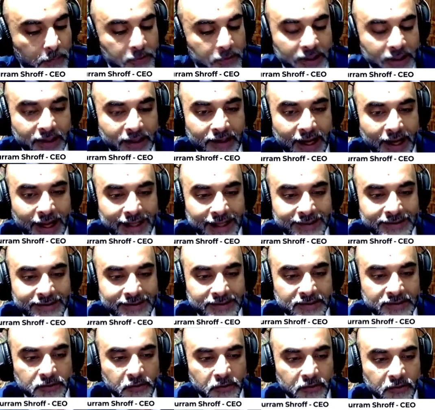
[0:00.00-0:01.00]
operate as
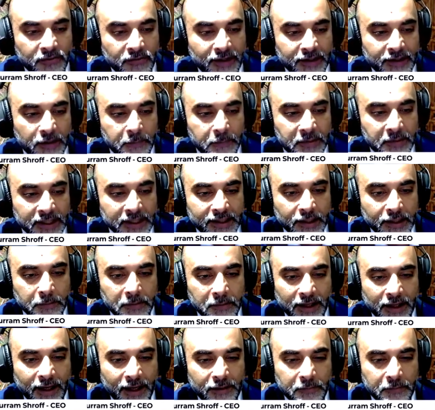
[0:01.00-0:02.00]
sort of like a
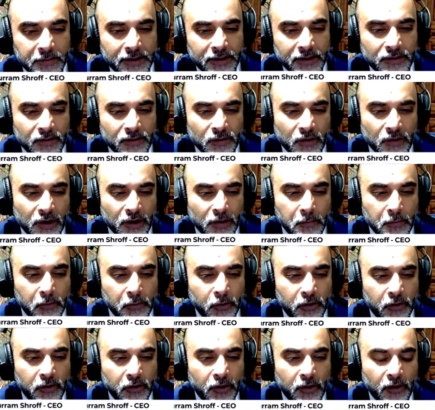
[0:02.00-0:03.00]
peaking plant, but
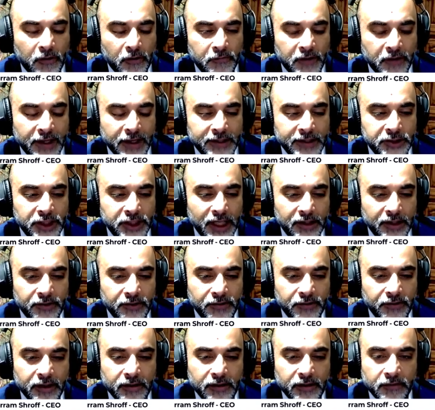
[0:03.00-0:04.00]
more of a
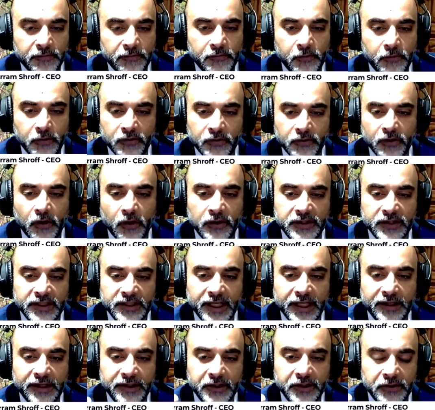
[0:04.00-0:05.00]
generator for the
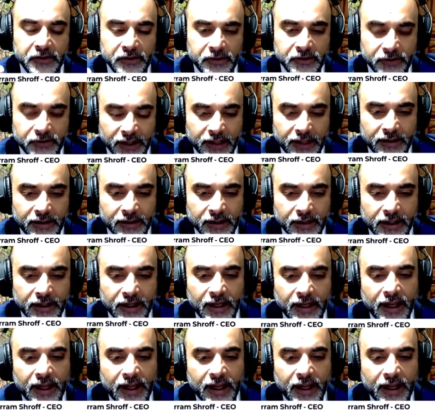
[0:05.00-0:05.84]
Ontario grid.